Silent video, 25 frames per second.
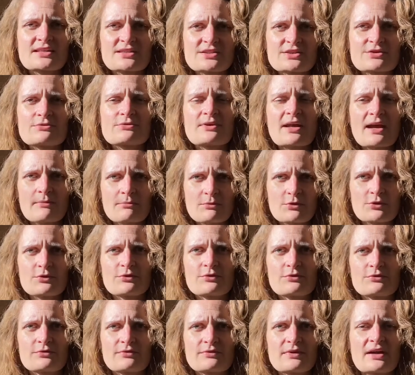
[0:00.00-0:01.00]
do not move
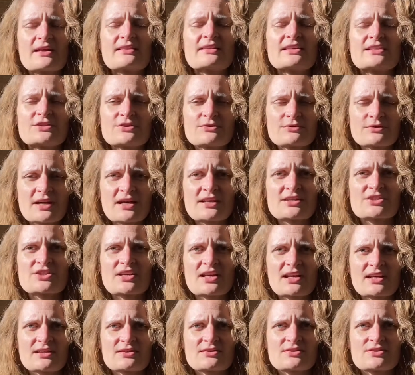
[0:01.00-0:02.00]
and they do not
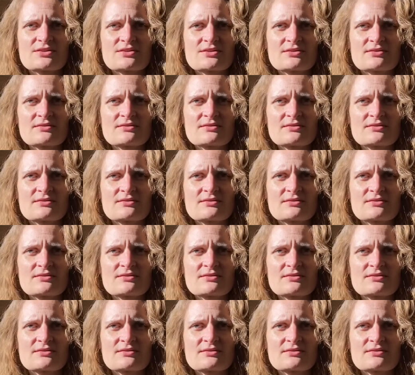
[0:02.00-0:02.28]
change.